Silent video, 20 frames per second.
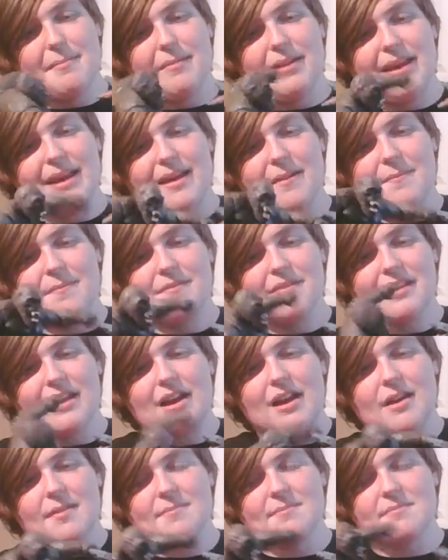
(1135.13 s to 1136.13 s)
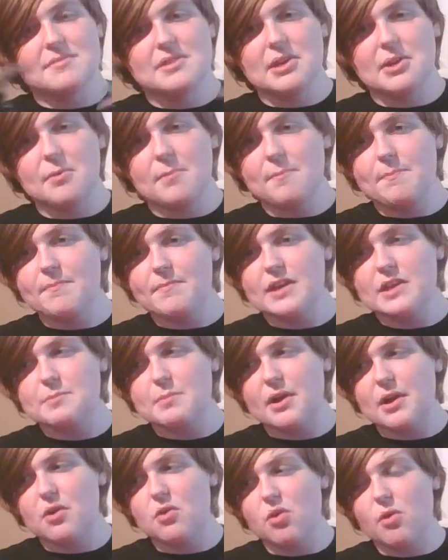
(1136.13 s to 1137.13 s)
But yeah, so it's
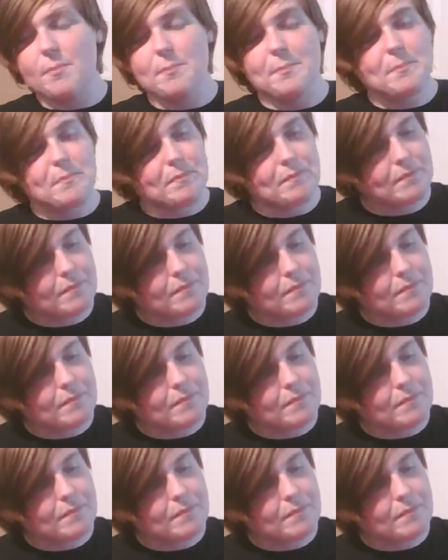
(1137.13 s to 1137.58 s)
pretty cool.